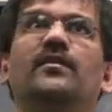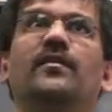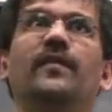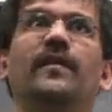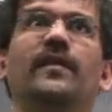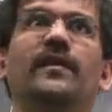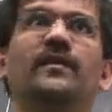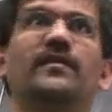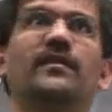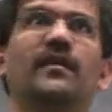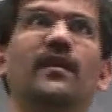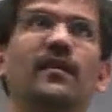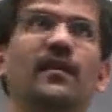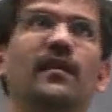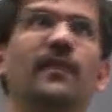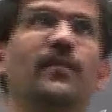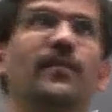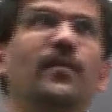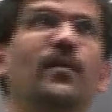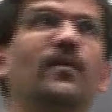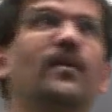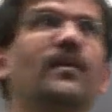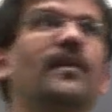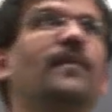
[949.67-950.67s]
So when you start your
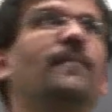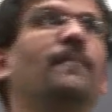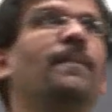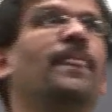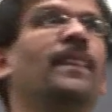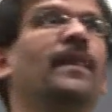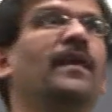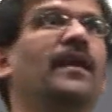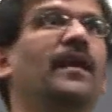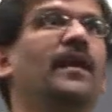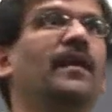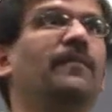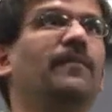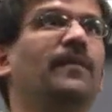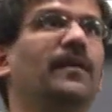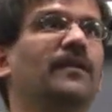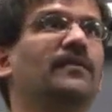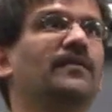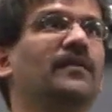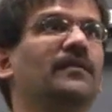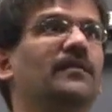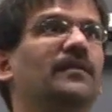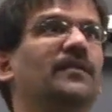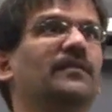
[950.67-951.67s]
program, it
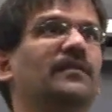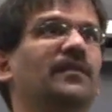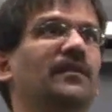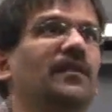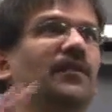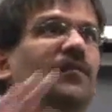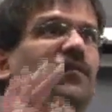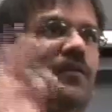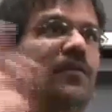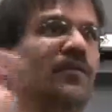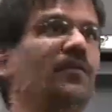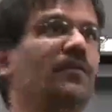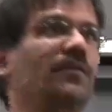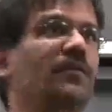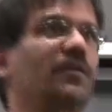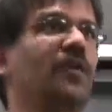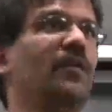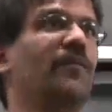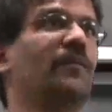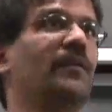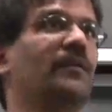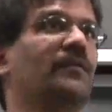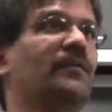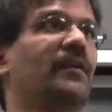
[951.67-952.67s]
brings in just enough to
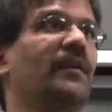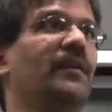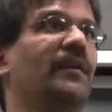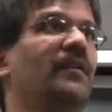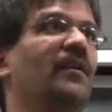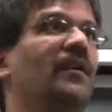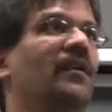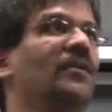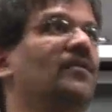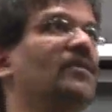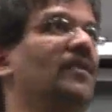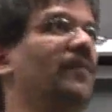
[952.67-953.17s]
show up the screen.